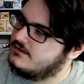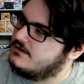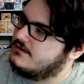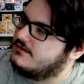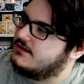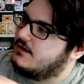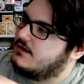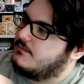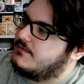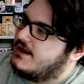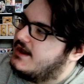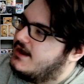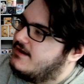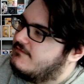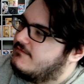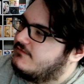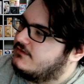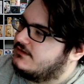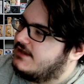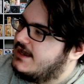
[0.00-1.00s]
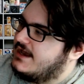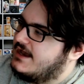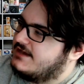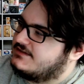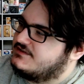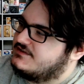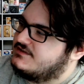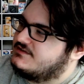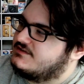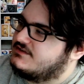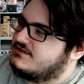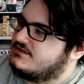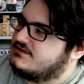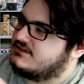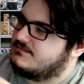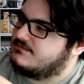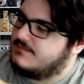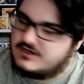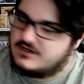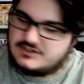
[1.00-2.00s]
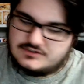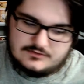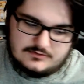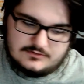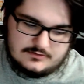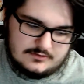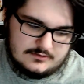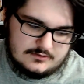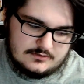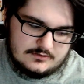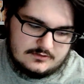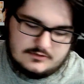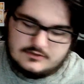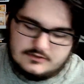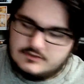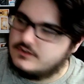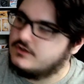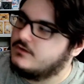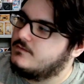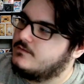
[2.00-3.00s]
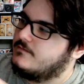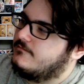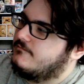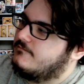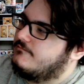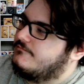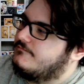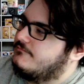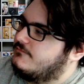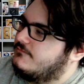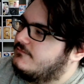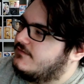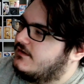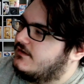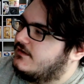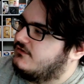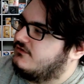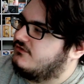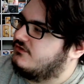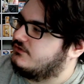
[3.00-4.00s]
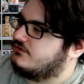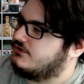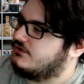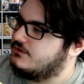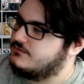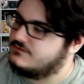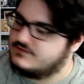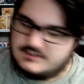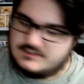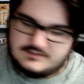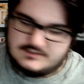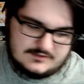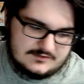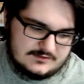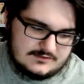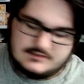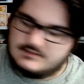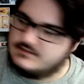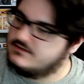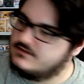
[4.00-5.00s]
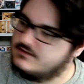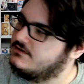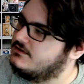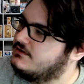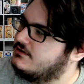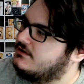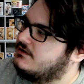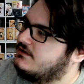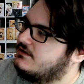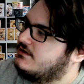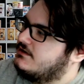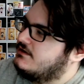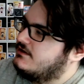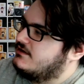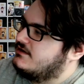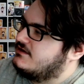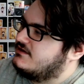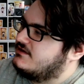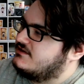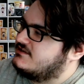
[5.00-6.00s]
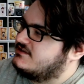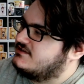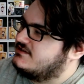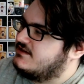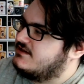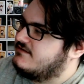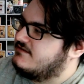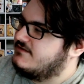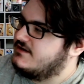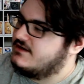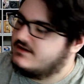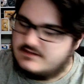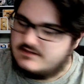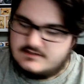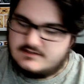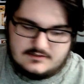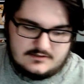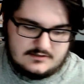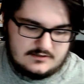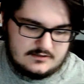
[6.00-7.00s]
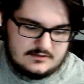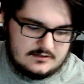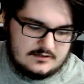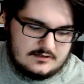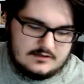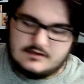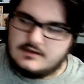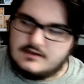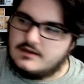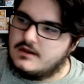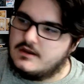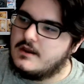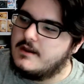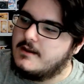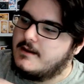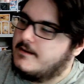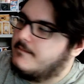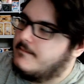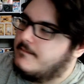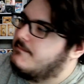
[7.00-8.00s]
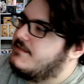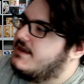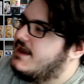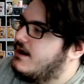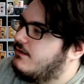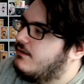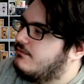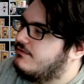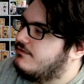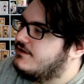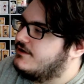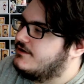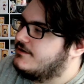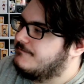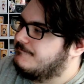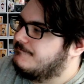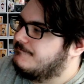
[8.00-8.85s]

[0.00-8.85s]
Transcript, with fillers: Then we have Lass's Special. We've got Solosis. Snivy. Meowth here.